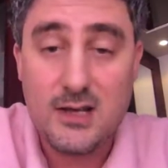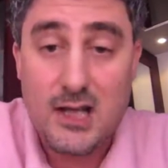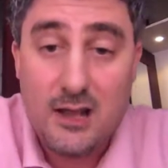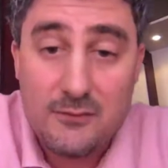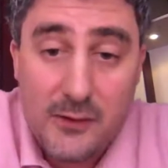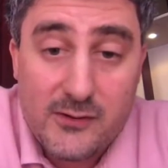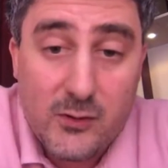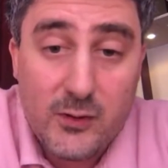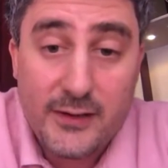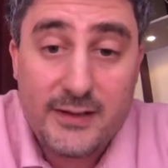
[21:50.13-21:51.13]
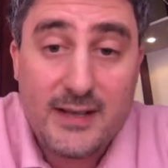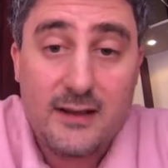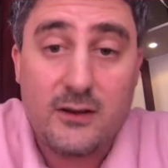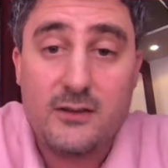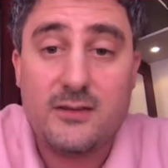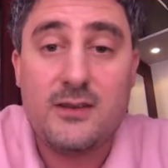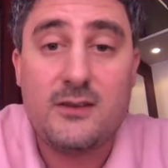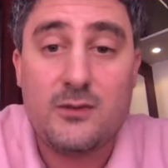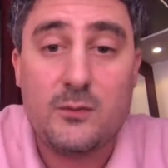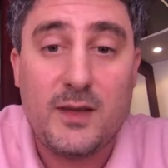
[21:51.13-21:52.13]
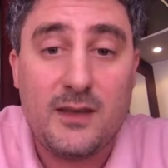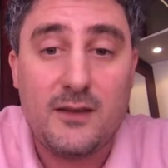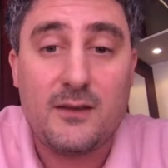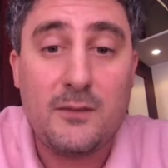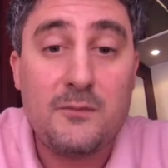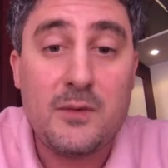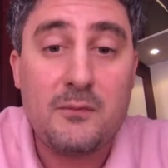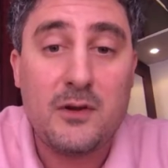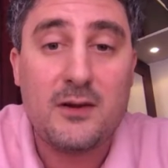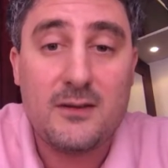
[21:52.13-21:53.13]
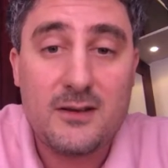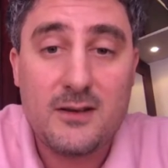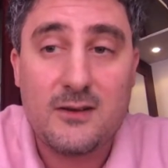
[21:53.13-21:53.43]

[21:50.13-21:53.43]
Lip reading: And for sure it can continue to be if people